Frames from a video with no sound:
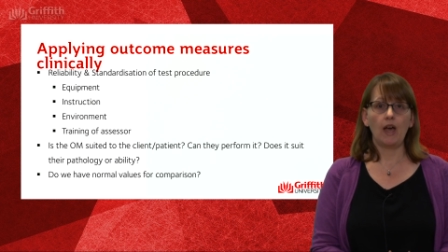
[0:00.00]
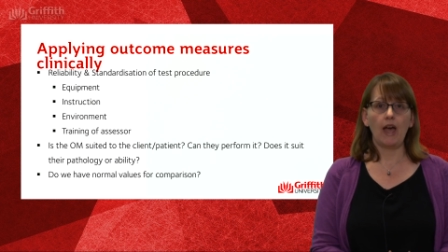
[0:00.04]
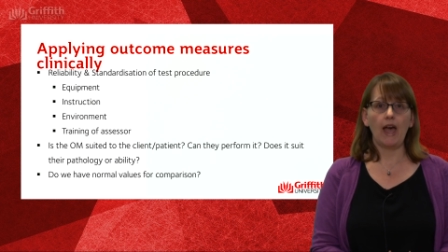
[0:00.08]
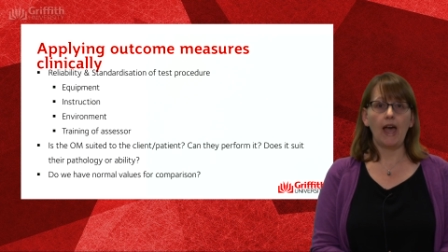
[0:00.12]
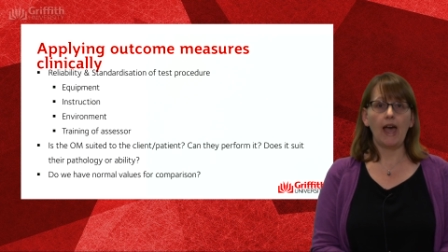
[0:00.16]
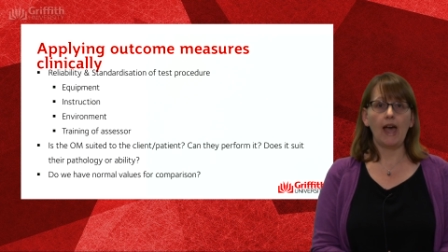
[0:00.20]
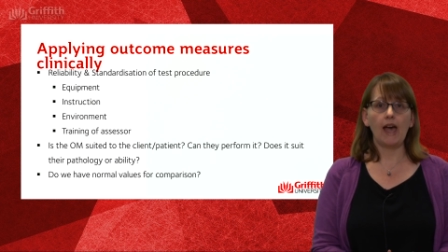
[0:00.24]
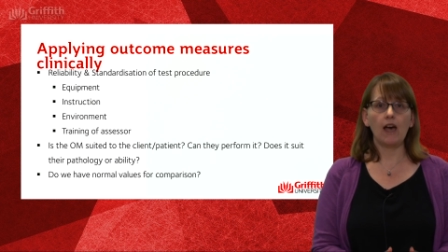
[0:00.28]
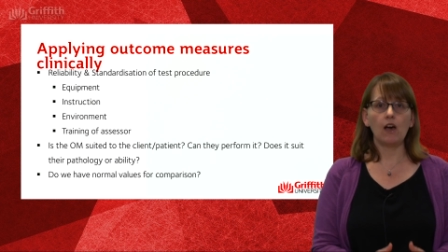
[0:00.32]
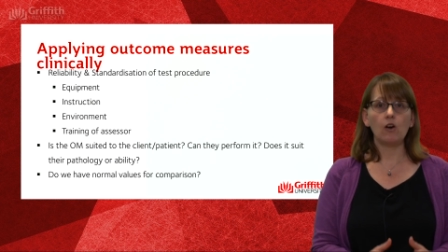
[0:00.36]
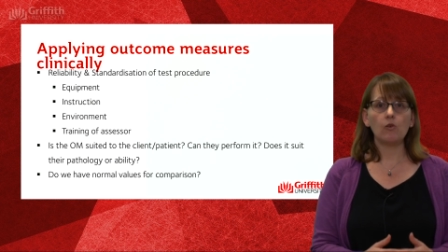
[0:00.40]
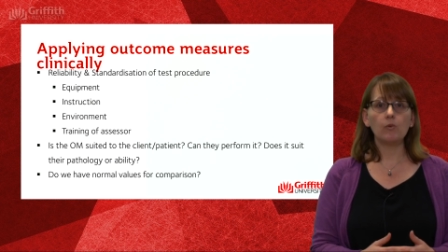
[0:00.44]

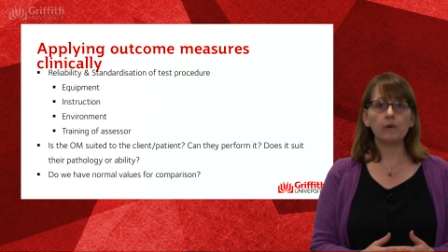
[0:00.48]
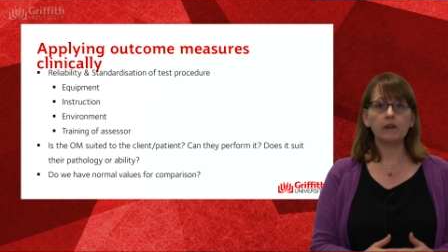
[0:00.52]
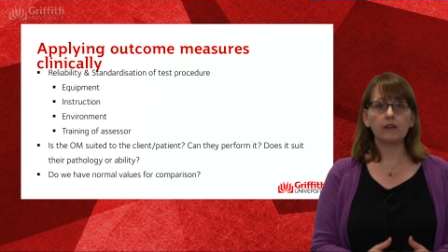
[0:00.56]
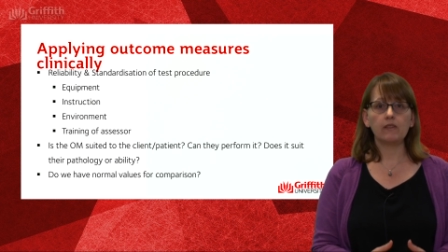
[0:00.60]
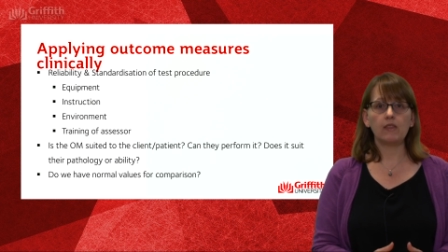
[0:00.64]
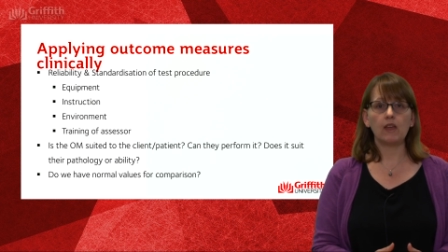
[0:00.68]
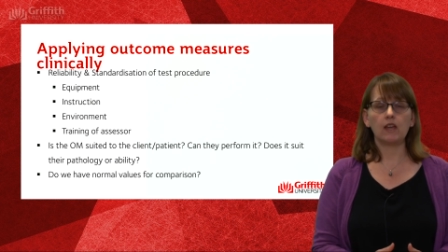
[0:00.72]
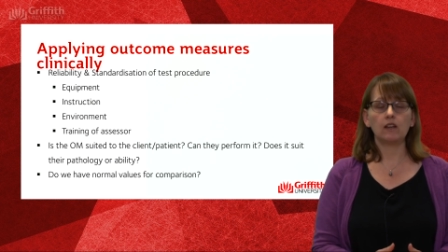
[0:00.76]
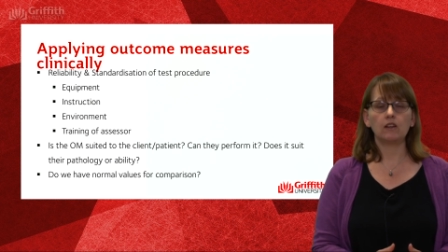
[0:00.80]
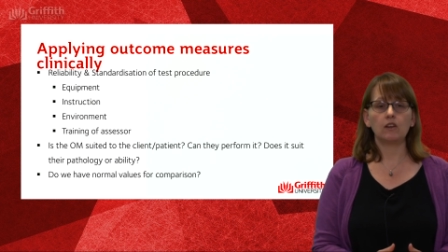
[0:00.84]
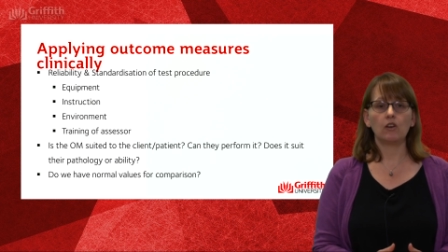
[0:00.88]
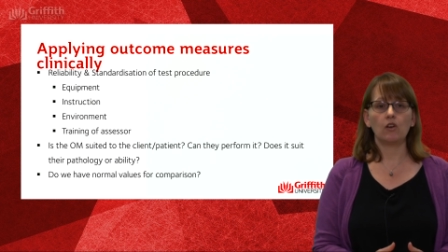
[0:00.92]
how are we
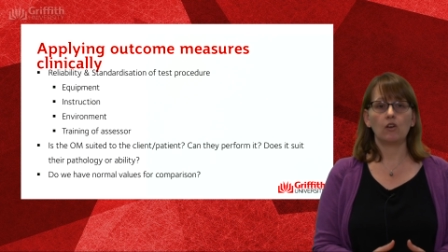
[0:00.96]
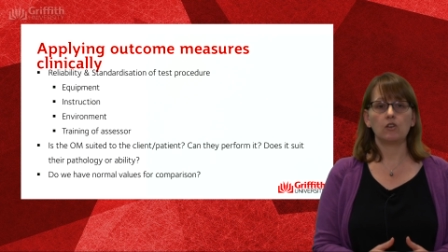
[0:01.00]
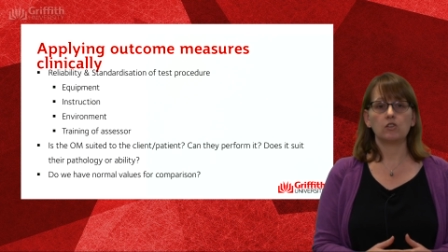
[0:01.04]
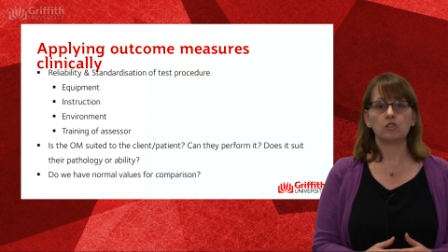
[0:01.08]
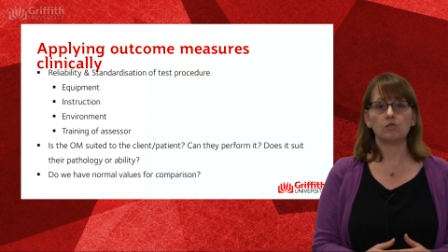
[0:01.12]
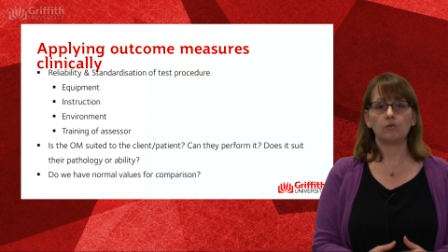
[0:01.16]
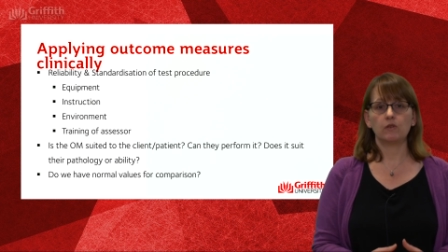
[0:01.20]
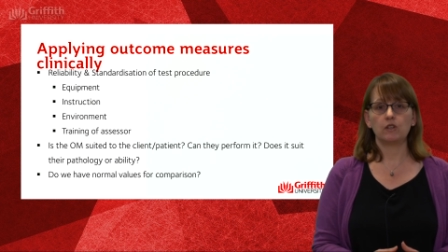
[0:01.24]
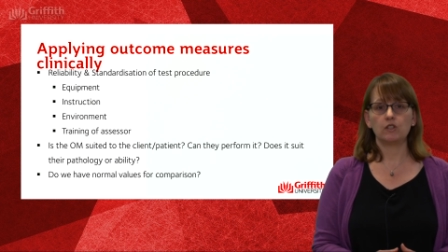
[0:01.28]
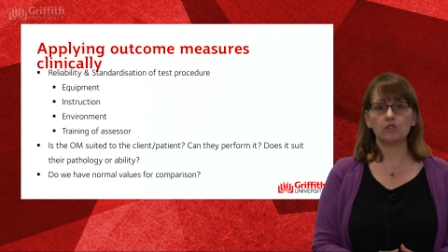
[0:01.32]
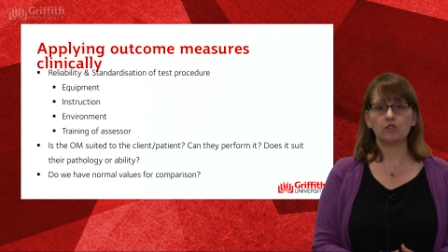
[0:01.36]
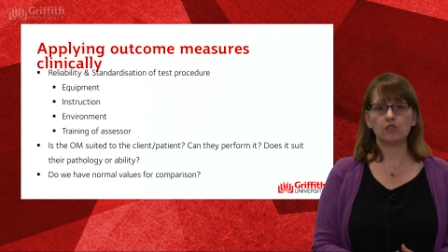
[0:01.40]
then going
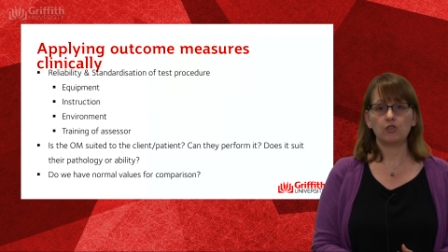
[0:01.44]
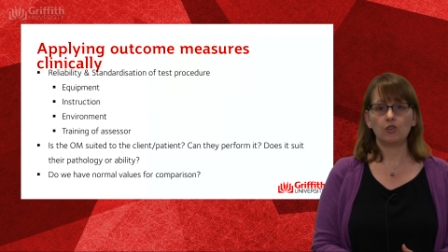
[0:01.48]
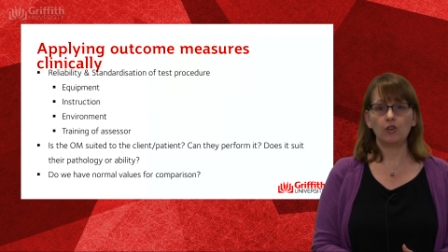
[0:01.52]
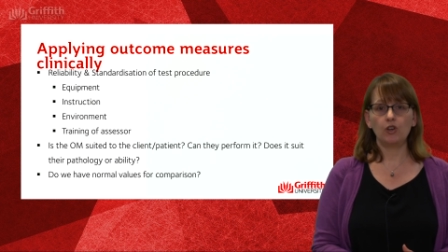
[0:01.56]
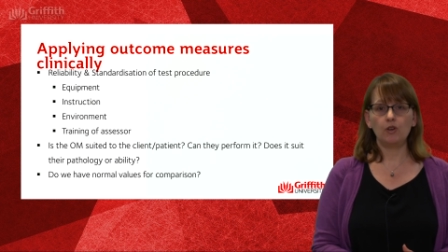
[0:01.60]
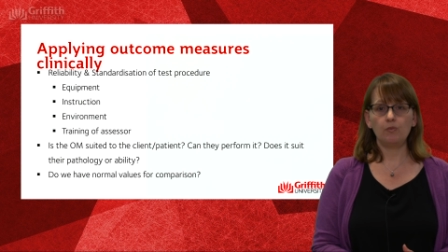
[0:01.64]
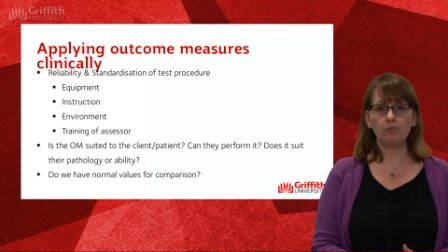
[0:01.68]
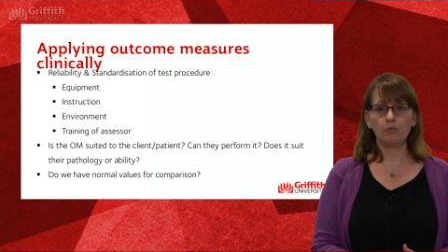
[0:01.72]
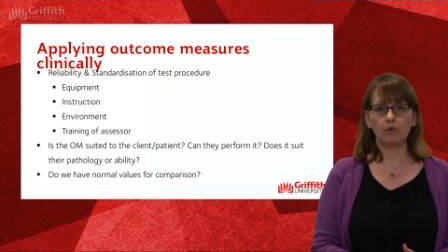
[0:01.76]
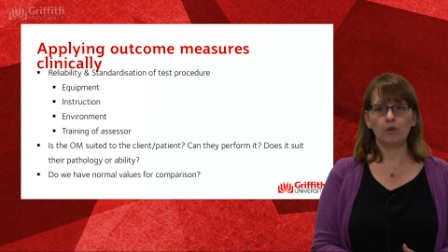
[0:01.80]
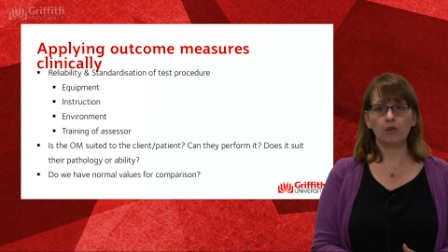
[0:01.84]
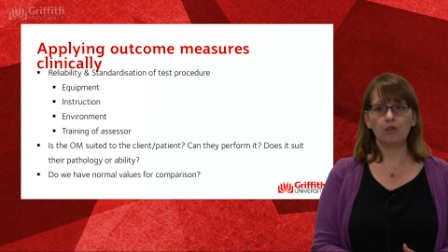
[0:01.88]
to
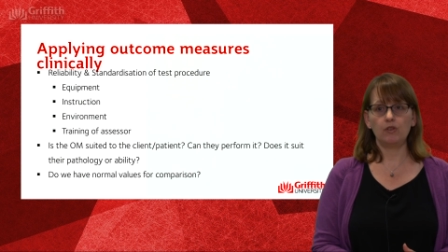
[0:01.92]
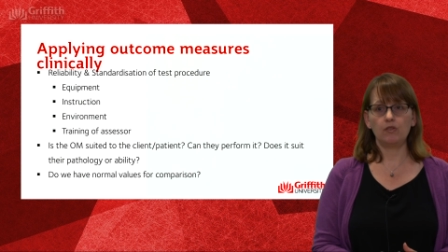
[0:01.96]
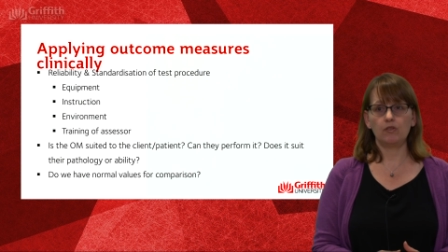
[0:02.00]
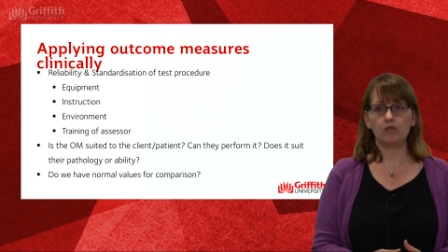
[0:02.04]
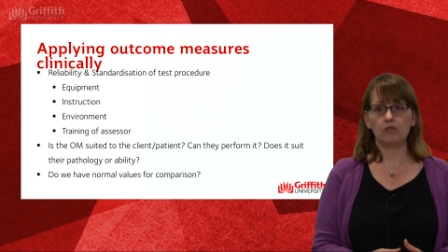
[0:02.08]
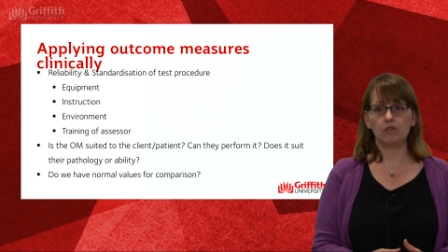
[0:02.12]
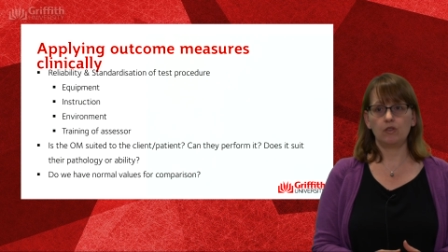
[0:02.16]
interpret